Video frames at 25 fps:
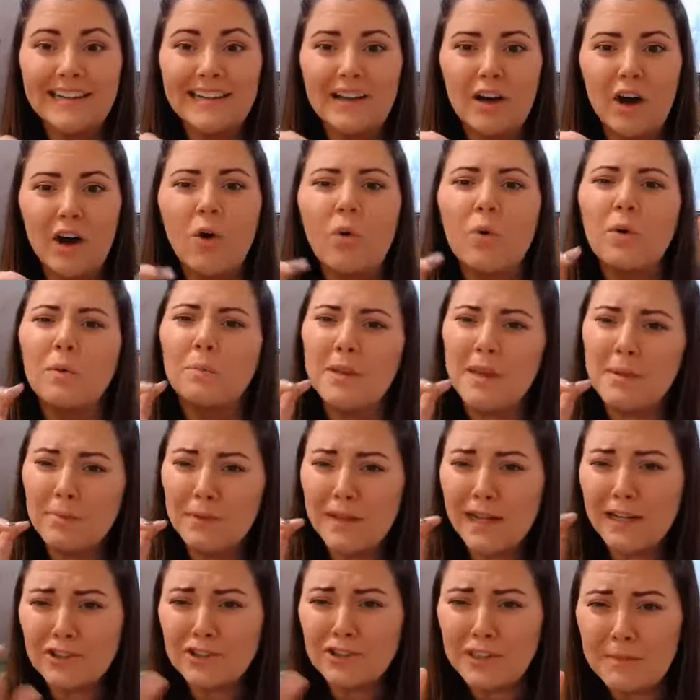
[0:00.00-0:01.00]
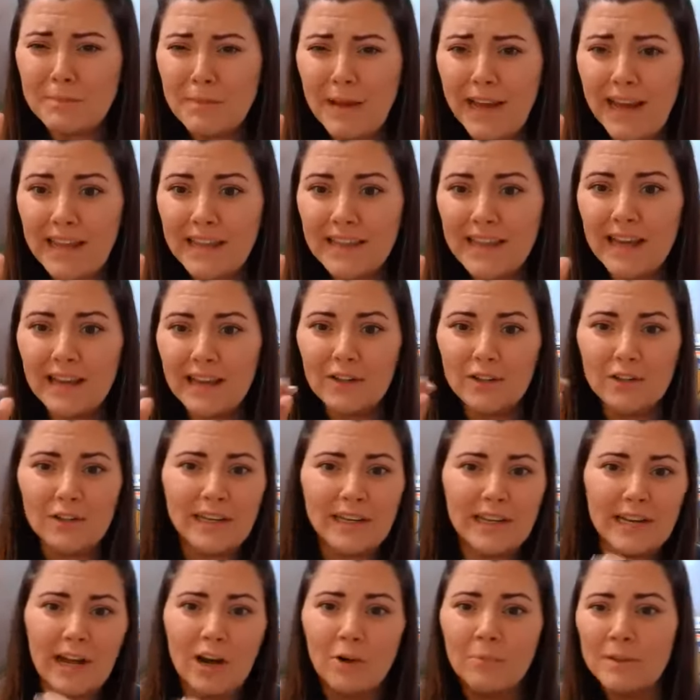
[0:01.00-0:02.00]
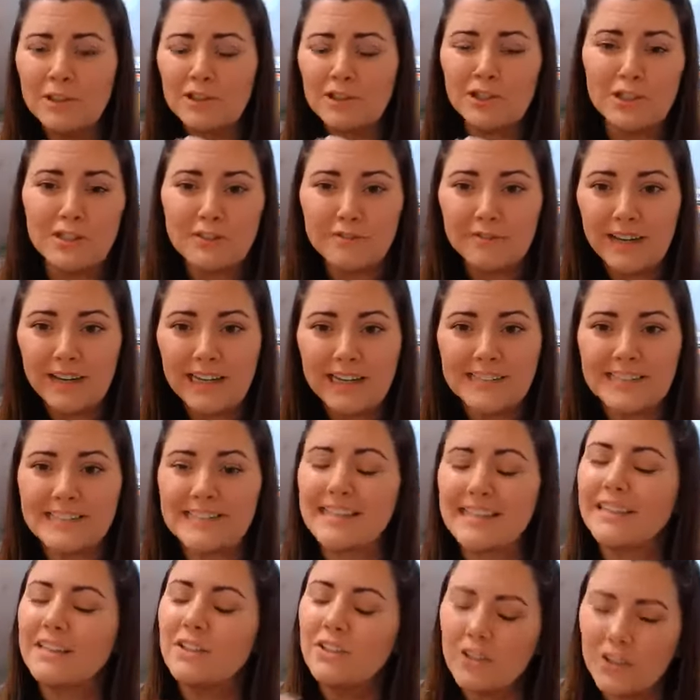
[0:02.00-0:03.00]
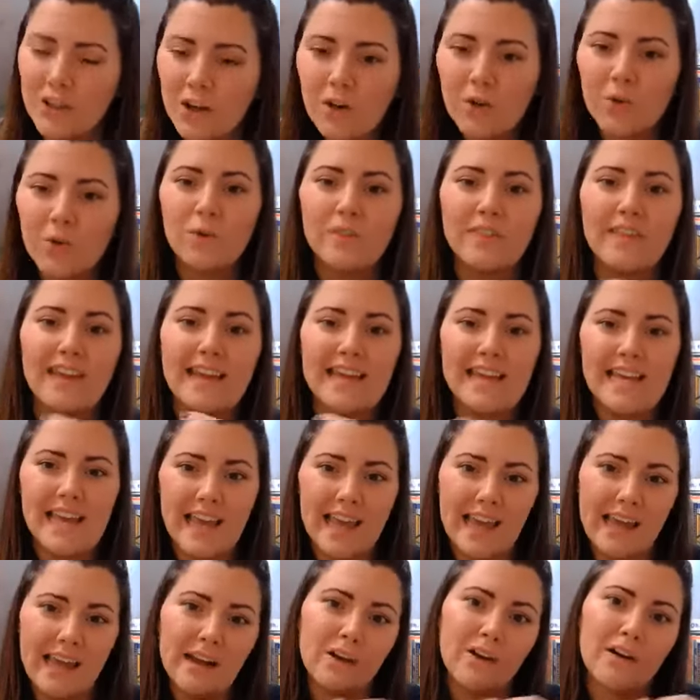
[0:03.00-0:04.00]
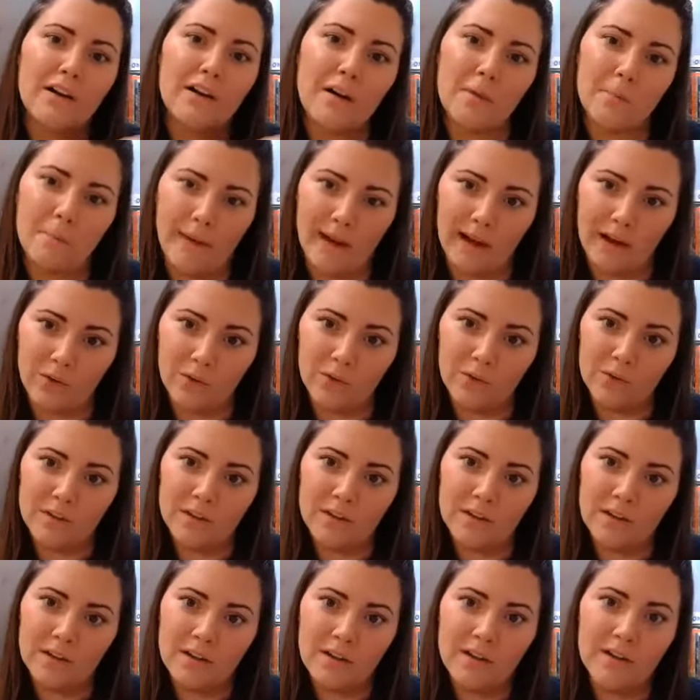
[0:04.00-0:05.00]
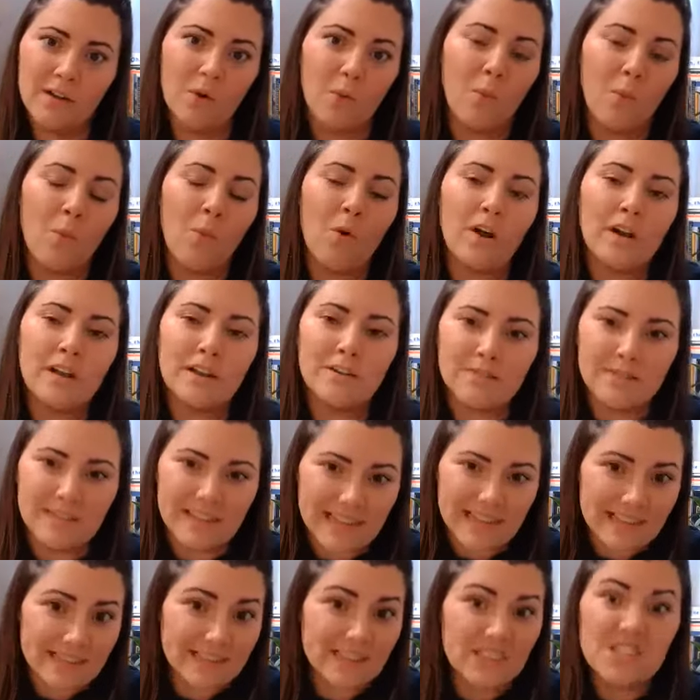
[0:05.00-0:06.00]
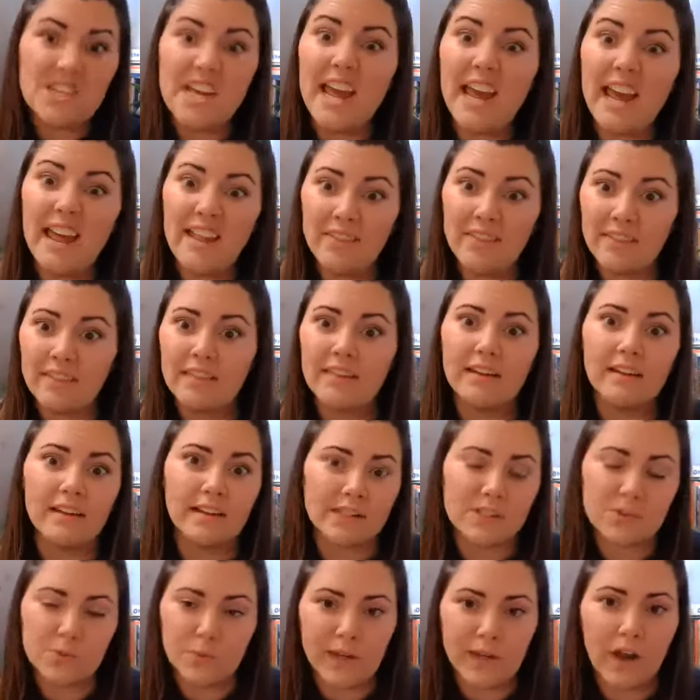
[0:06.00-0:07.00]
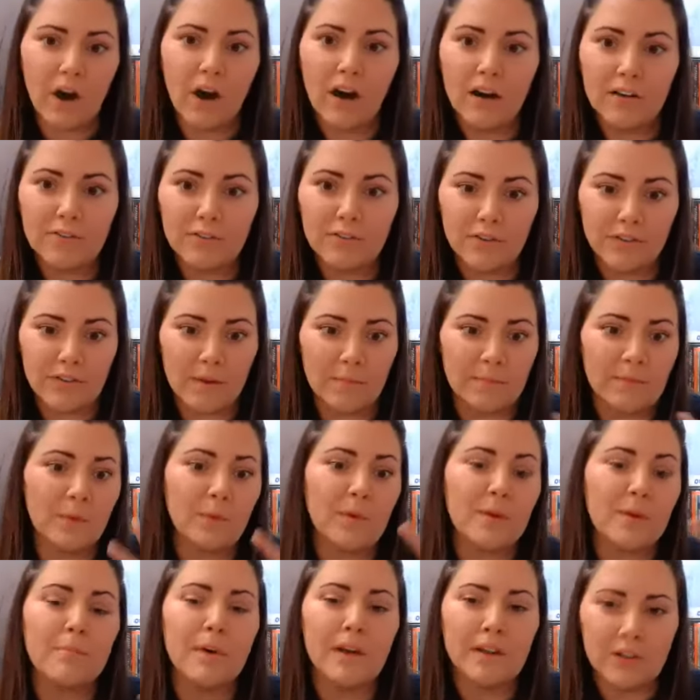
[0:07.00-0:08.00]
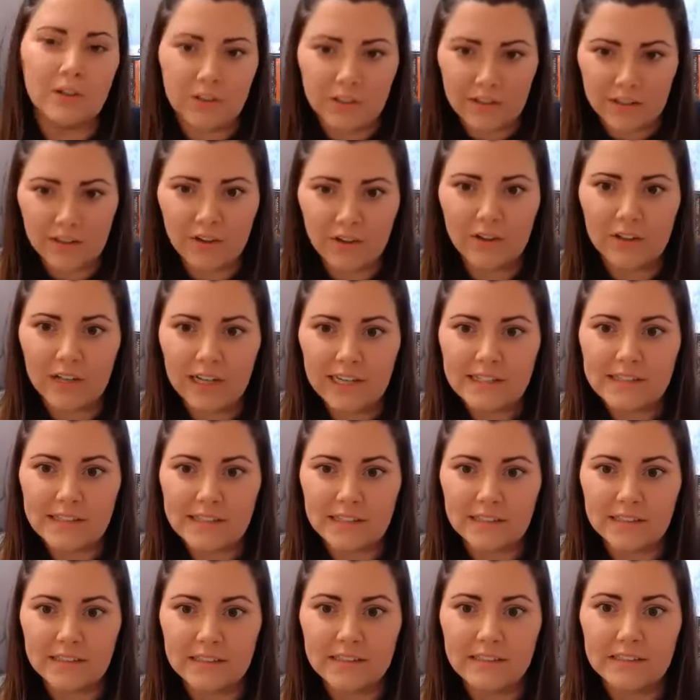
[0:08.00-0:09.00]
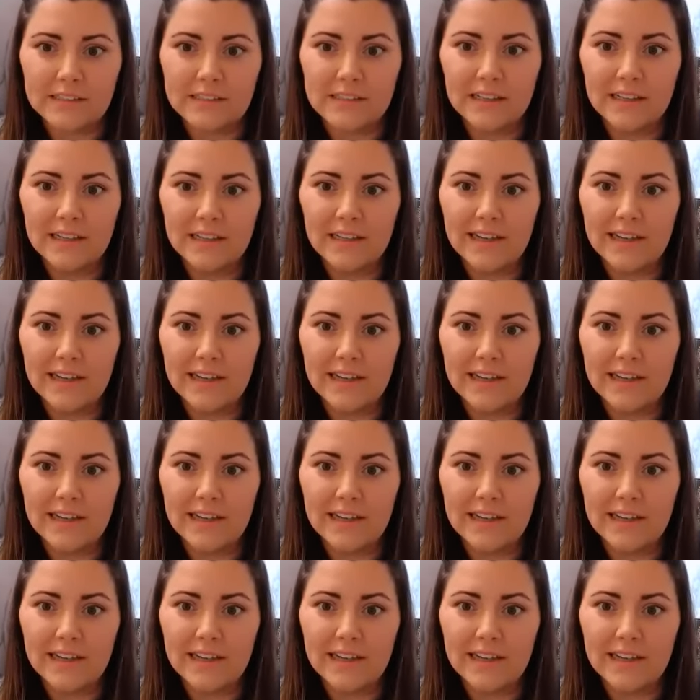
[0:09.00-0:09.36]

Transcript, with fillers: oh, well, people actually pay that. Look at how much a device, like, no, they care about one of these 10 things we offer them that we bundle in our license.